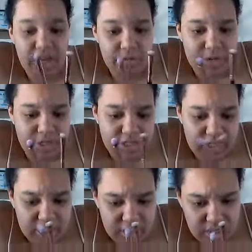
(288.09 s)
They're actually
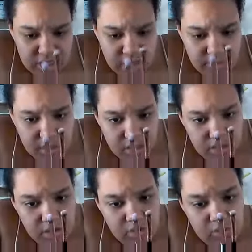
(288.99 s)
eyeshadow brushes. It
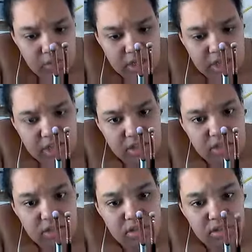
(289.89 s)
doesn't tell me
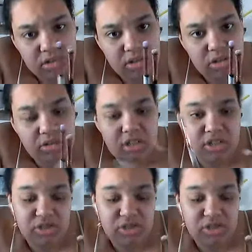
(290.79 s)
what it is.